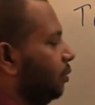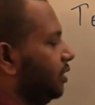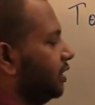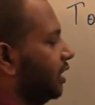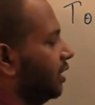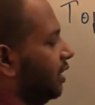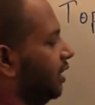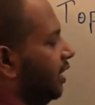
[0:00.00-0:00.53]
to be
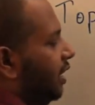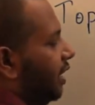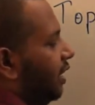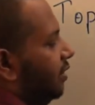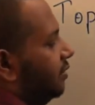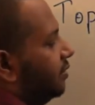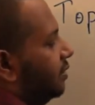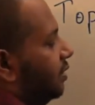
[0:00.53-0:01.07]
checked here
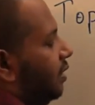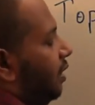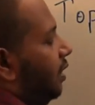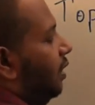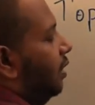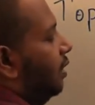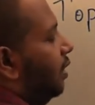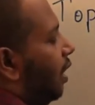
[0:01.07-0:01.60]
is,
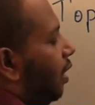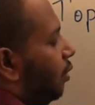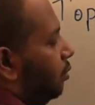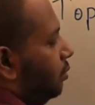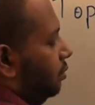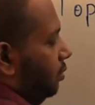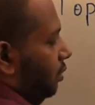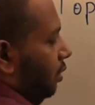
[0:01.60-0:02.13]

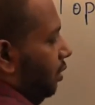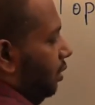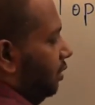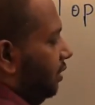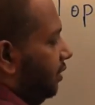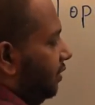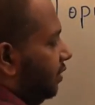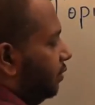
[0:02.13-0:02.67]
now
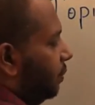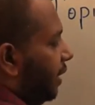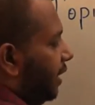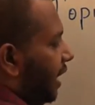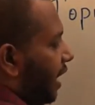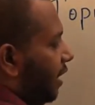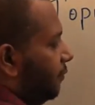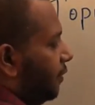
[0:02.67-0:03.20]
this is
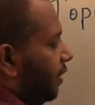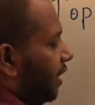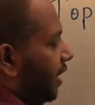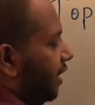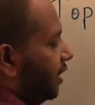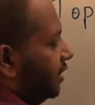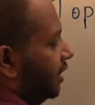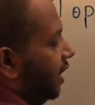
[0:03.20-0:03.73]
my alpha
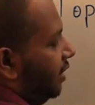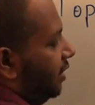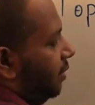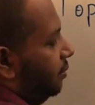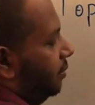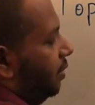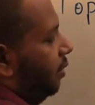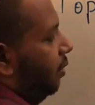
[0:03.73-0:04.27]
hydrogen
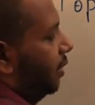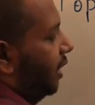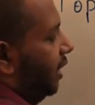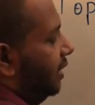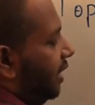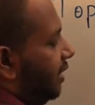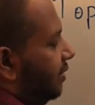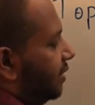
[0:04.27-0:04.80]
atom,
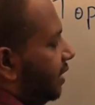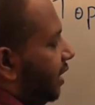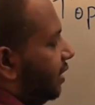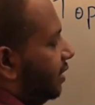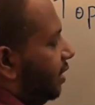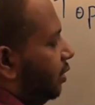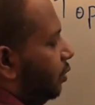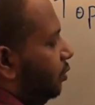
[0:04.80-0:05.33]
okay, that is
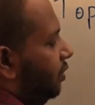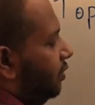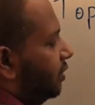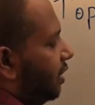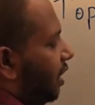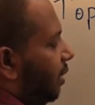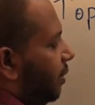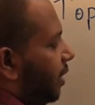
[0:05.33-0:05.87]
connected to this
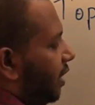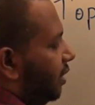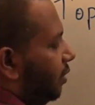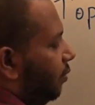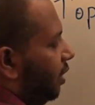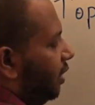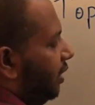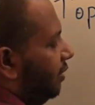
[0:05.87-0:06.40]
carbon
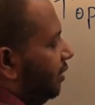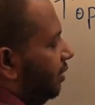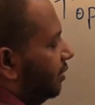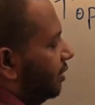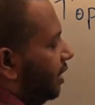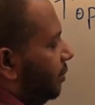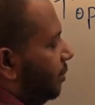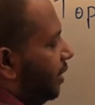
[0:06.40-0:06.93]
atom. What is
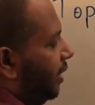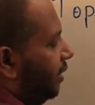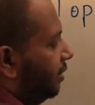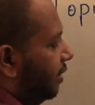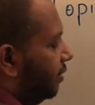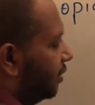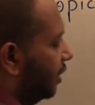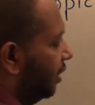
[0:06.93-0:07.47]
its
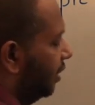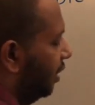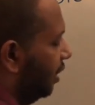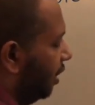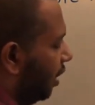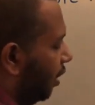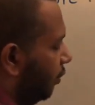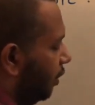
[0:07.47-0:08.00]

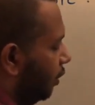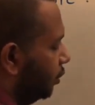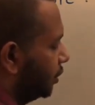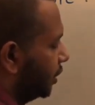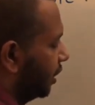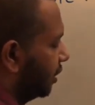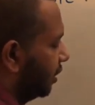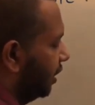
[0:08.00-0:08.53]
hybridization? How will you
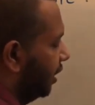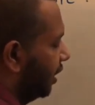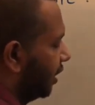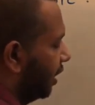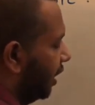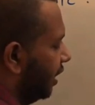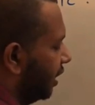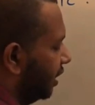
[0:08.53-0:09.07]
check? Here
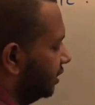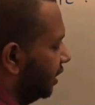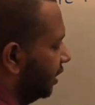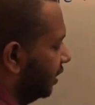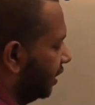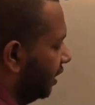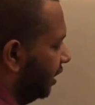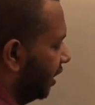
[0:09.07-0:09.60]

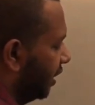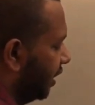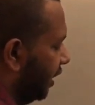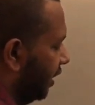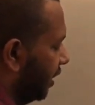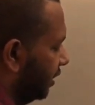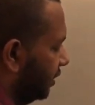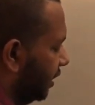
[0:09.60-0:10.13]
hydrogen, here
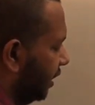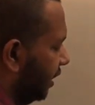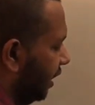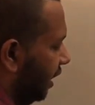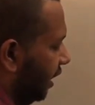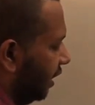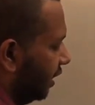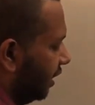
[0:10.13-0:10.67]

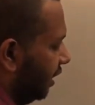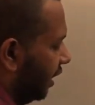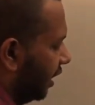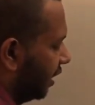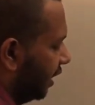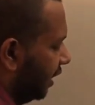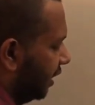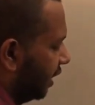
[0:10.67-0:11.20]
hydrogen,
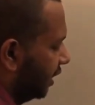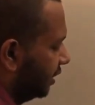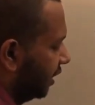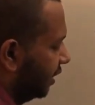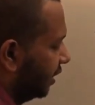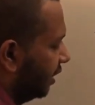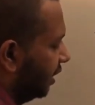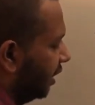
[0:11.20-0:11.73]
here
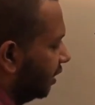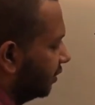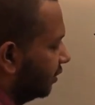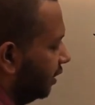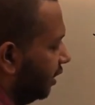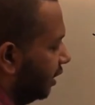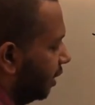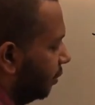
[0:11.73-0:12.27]
hydrogen, here
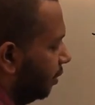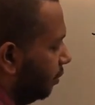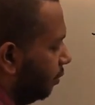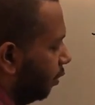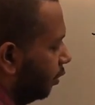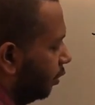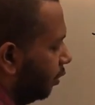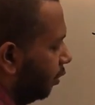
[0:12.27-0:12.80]
C double
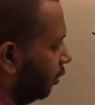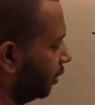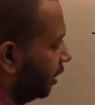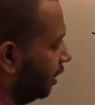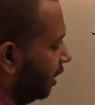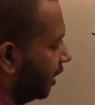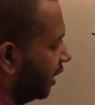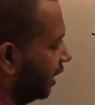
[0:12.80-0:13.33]
bond O,
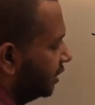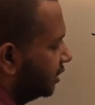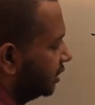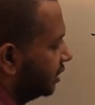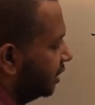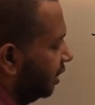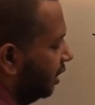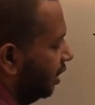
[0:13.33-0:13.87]
here
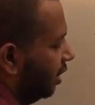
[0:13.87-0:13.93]
H.